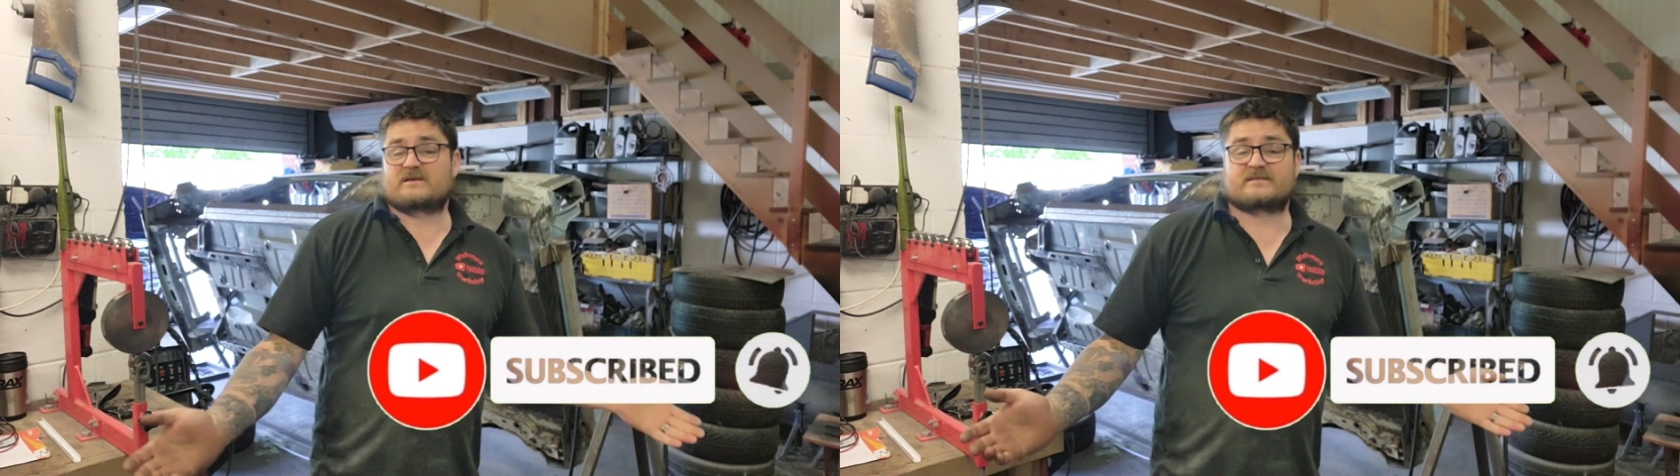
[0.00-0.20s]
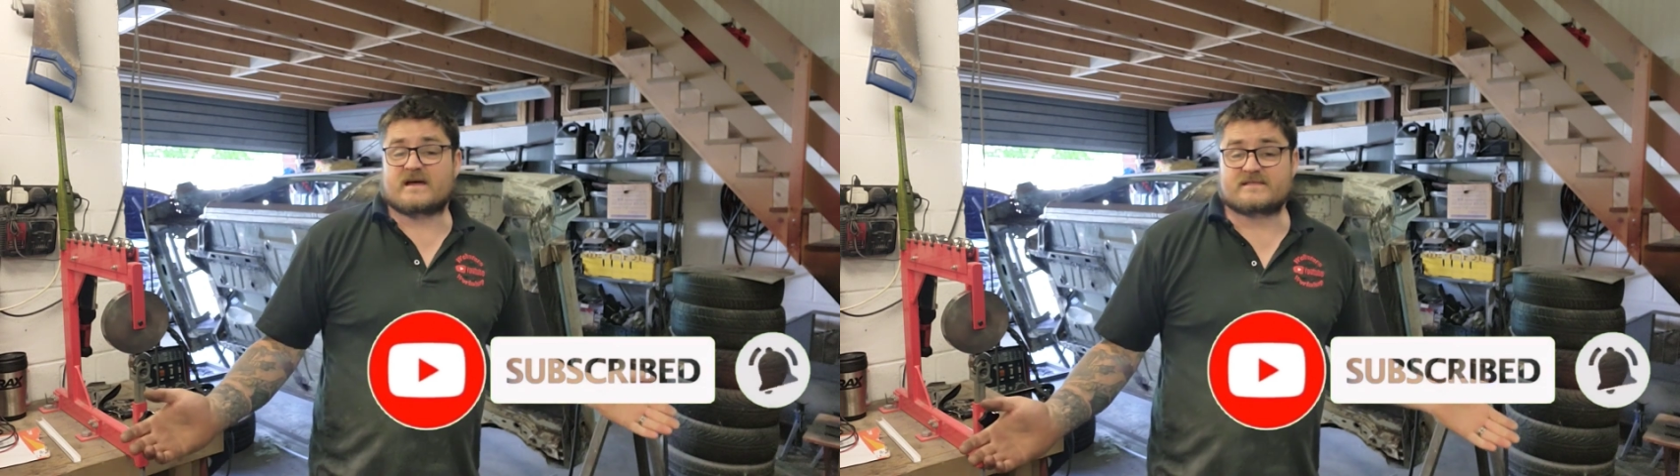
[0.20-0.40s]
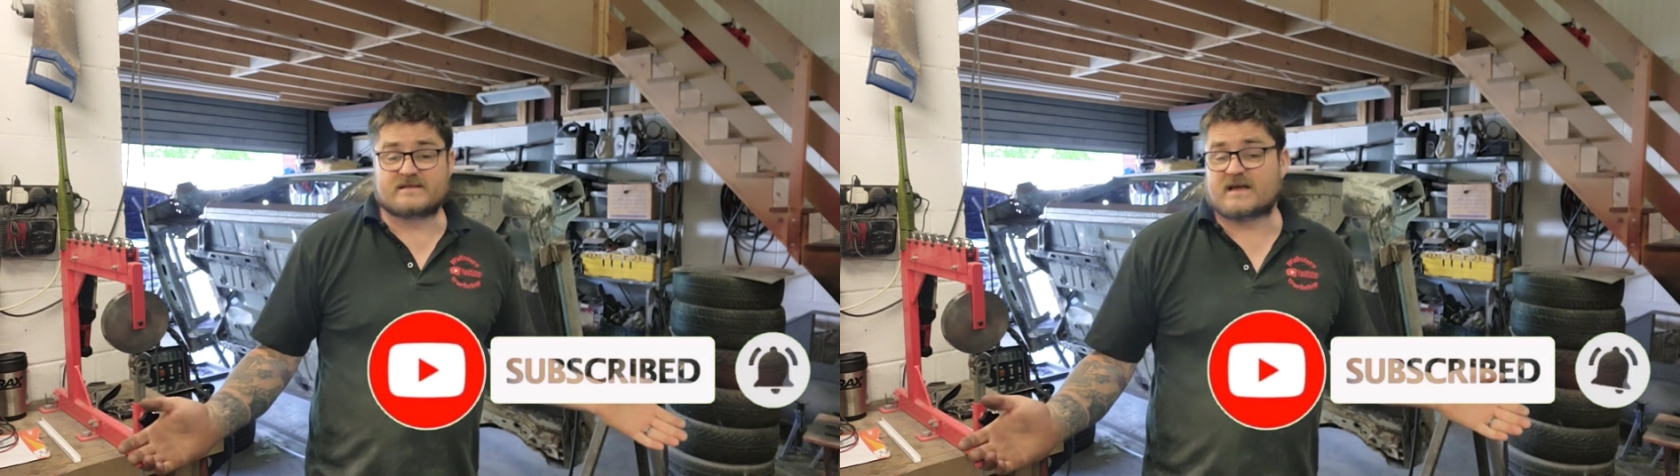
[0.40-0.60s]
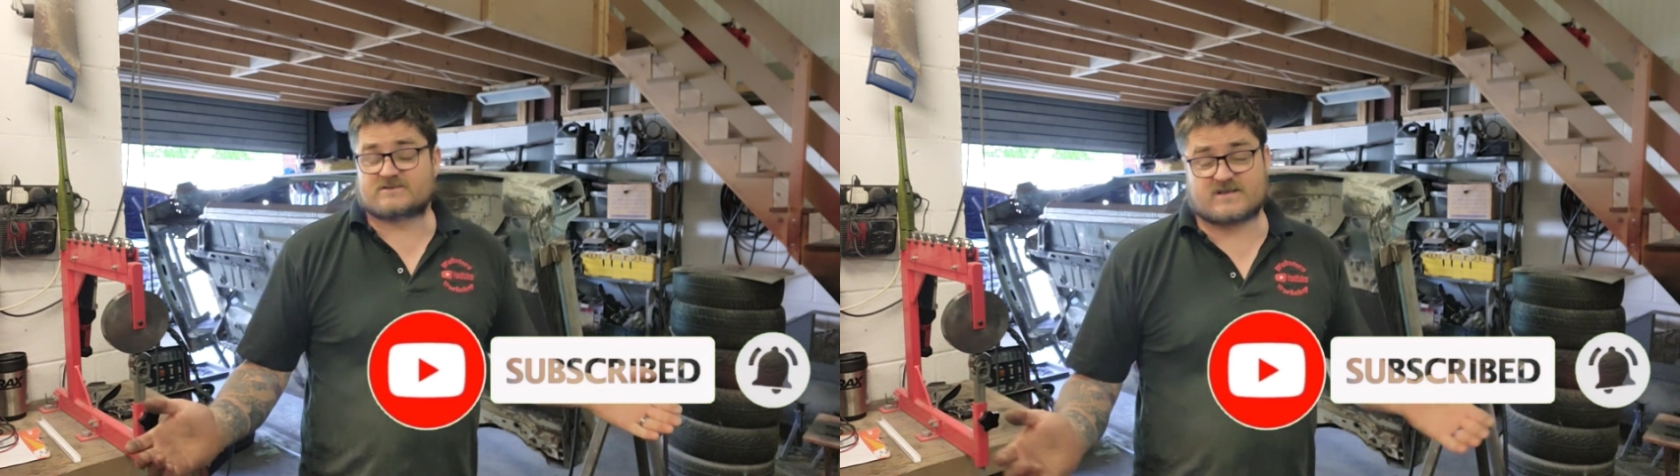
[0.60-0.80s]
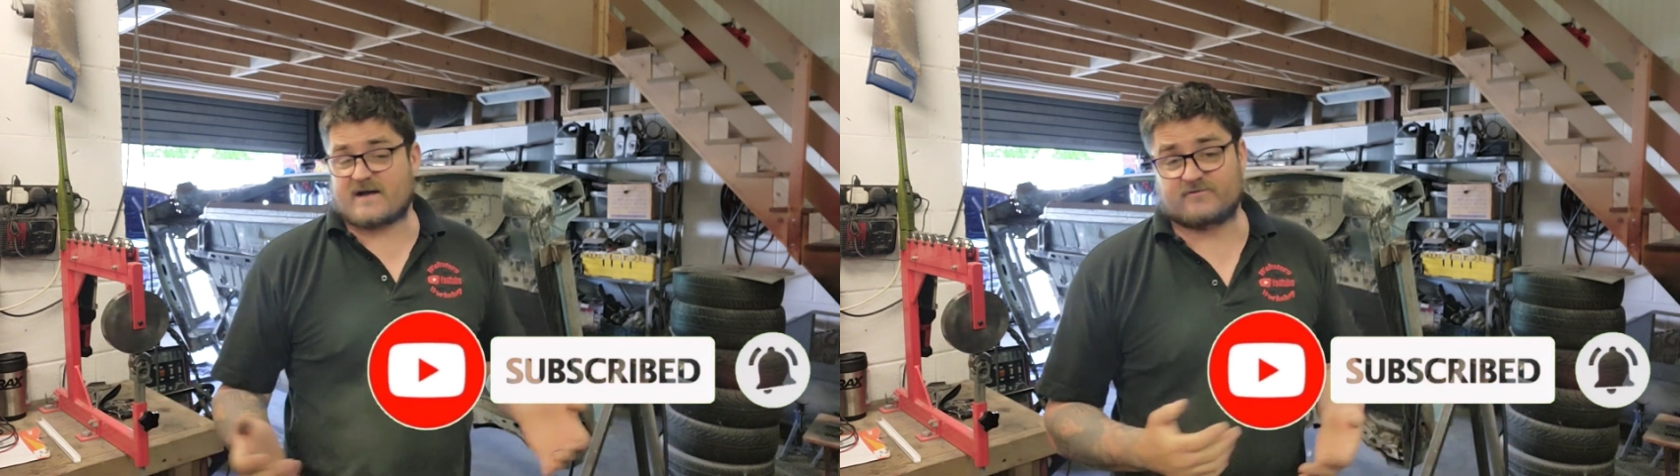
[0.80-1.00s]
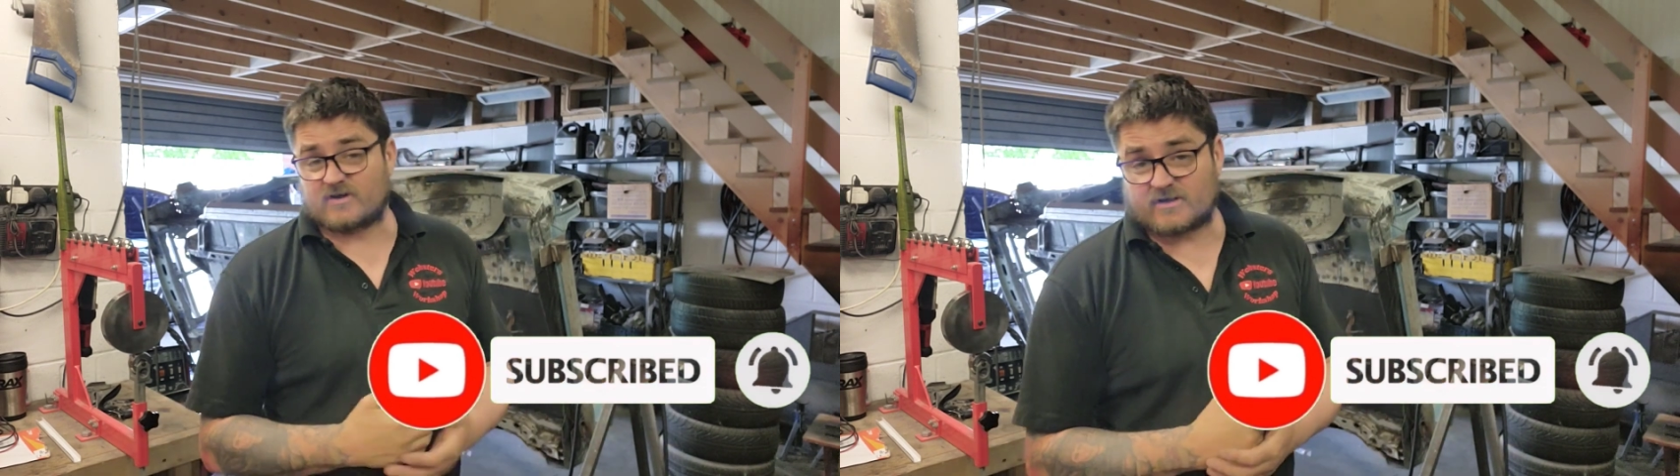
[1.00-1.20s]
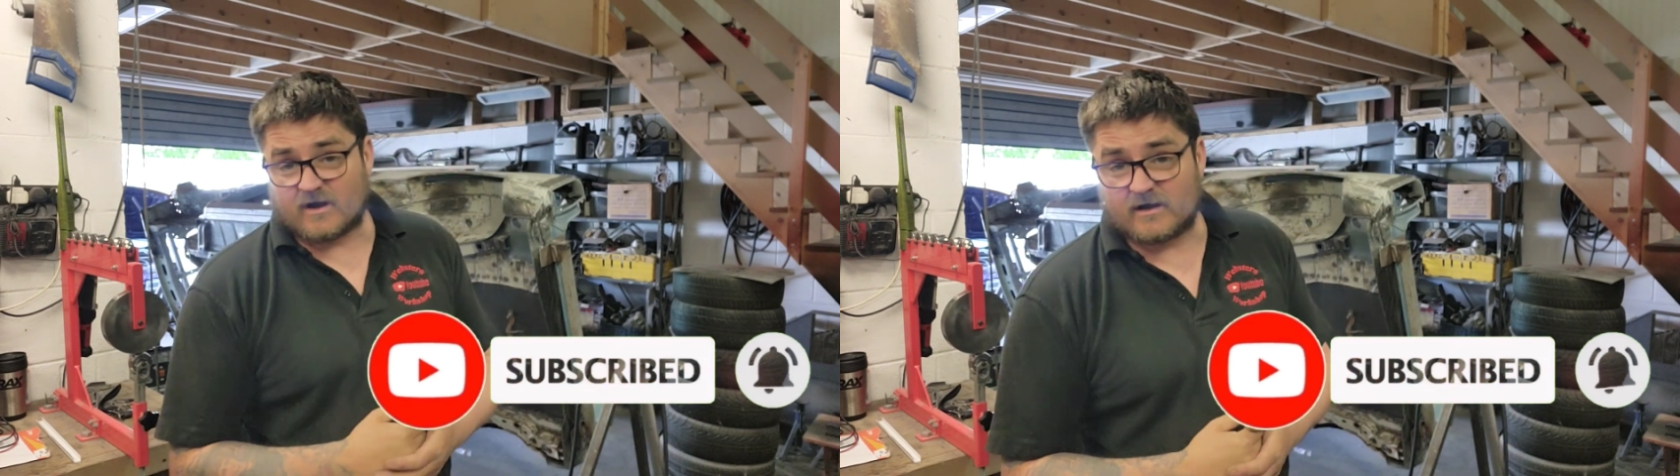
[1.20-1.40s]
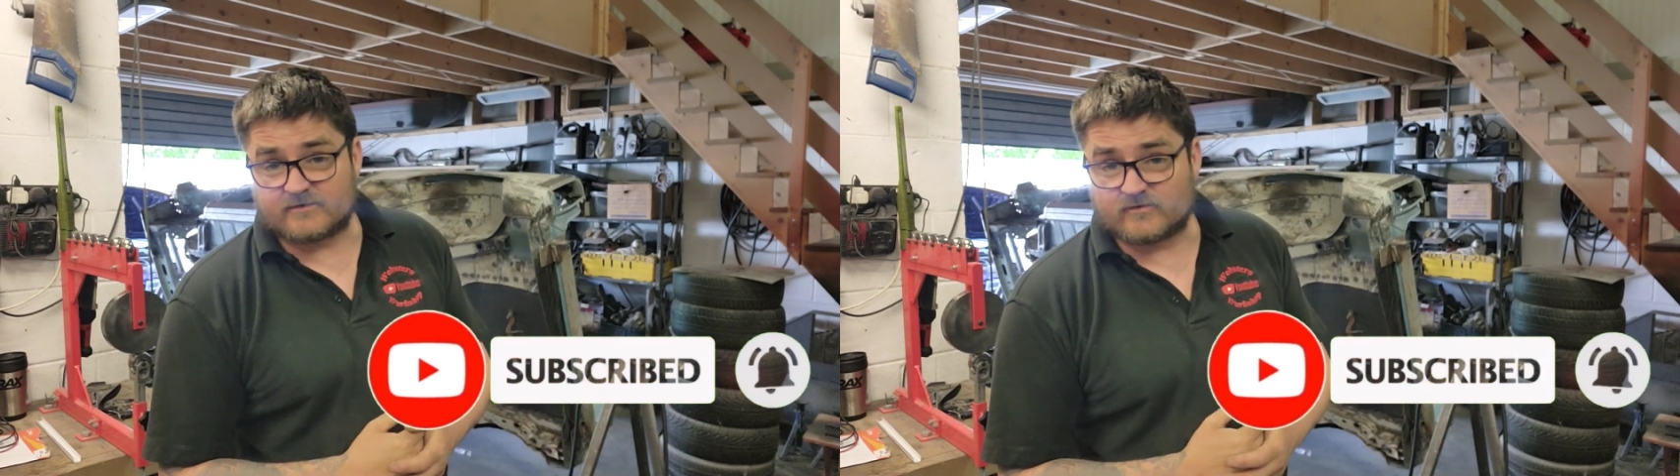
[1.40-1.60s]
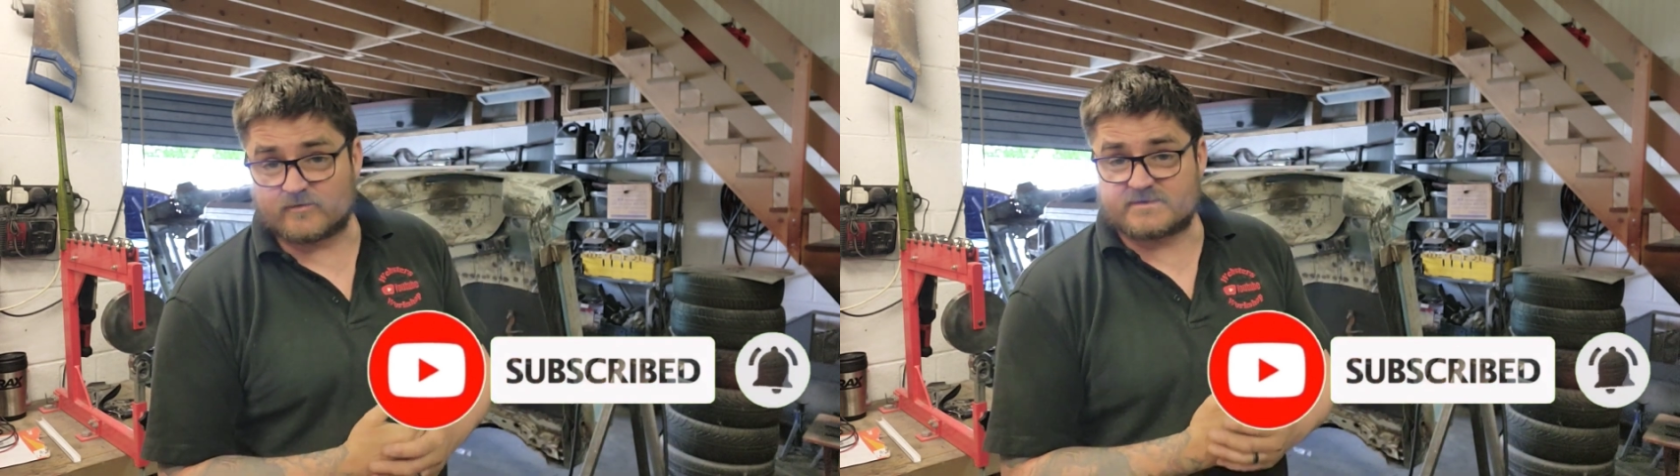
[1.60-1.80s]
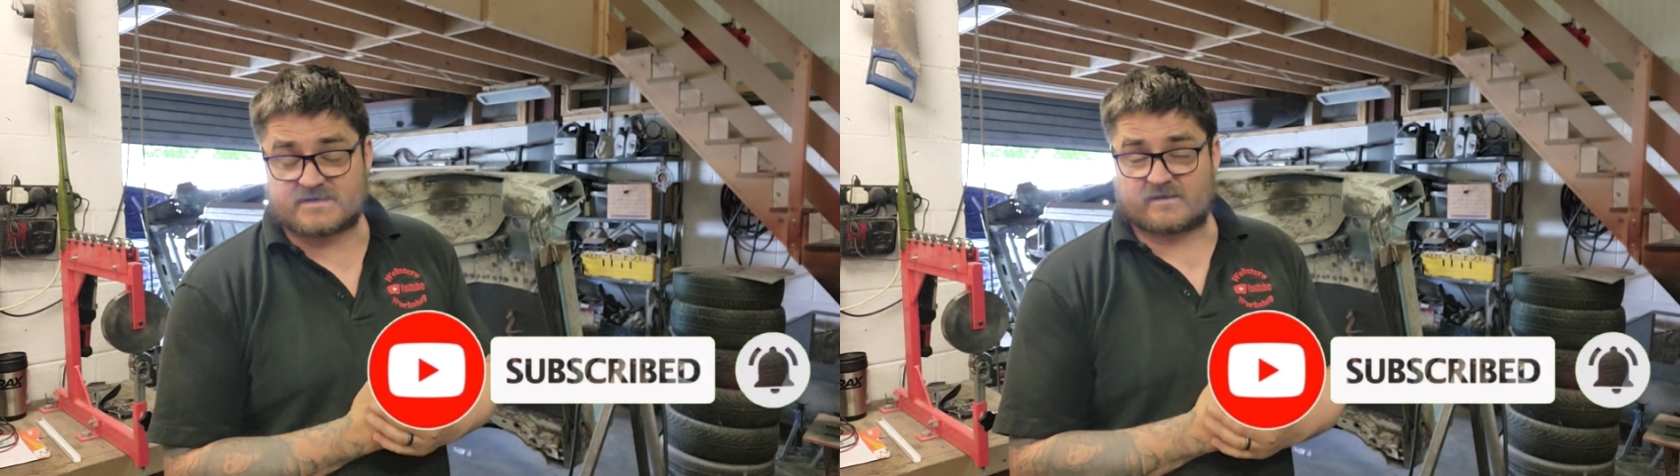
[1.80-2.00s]
the end of the day, I just haven't got a car on the road
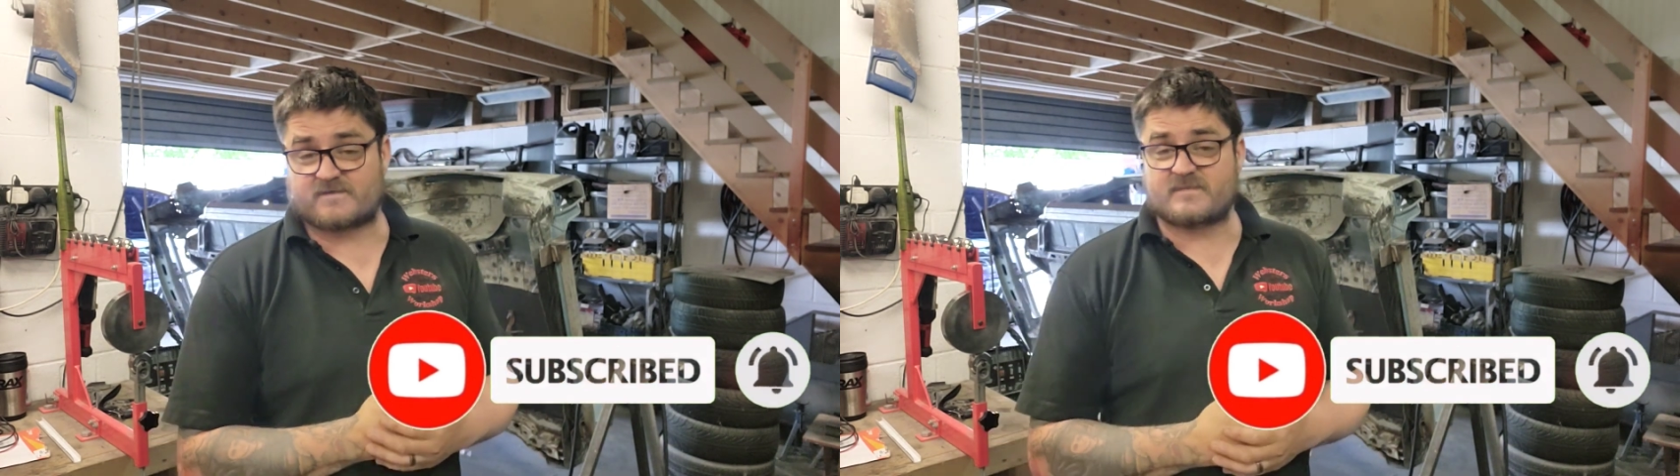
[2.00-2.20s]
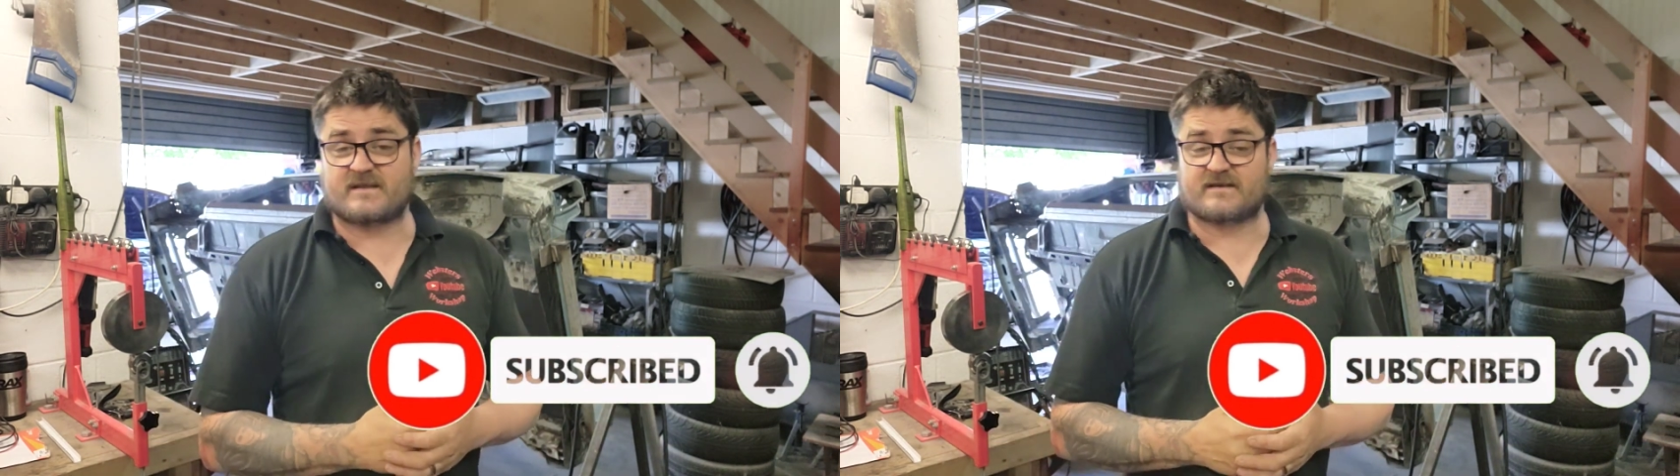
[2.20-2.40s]
myself at the minute,